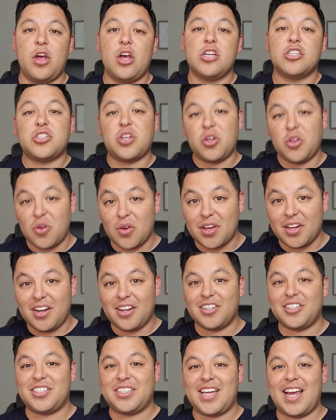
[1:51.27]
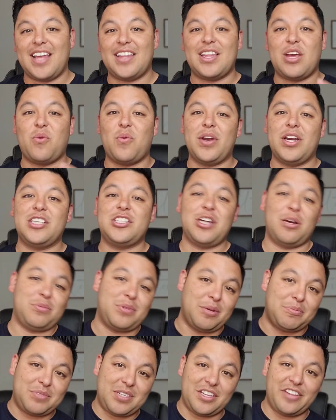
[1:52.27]
So you can understand that when it jumped
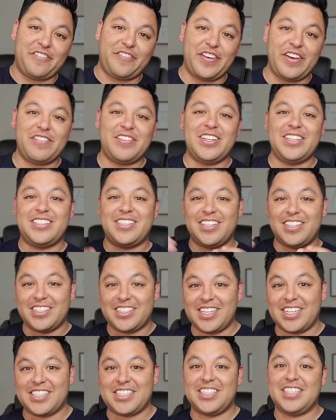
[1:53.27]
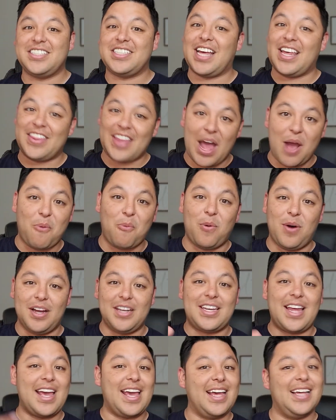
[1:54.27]
up to the 50s to the 60s and that one
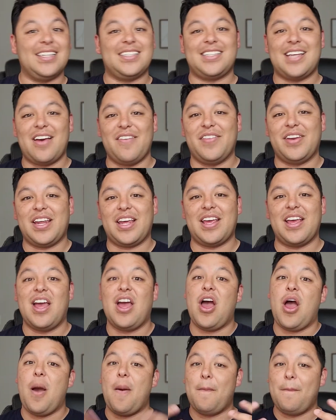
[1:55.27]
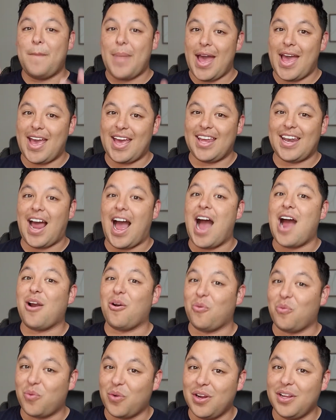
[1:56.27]
day hit 70, man, I
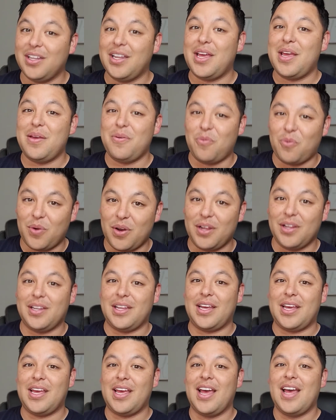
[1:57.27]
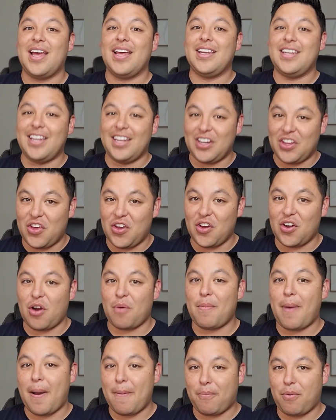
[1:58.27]
really did good on
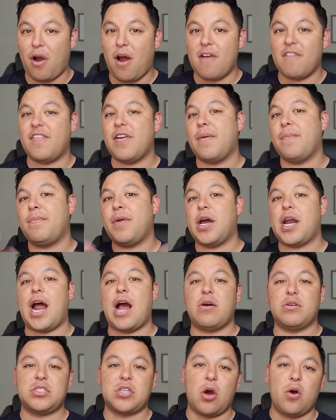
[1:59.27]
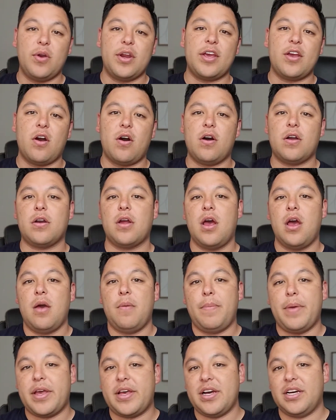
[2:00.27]
my profit, but I was holding on
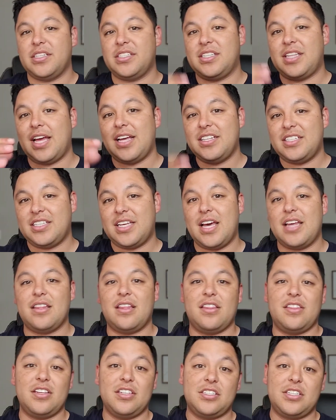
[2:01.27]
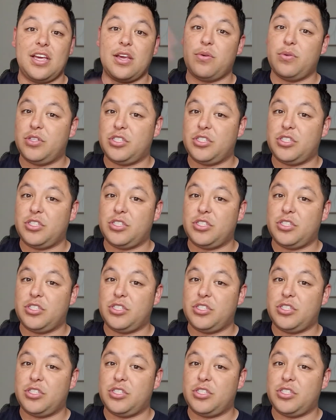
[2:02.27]
because they said that this thing was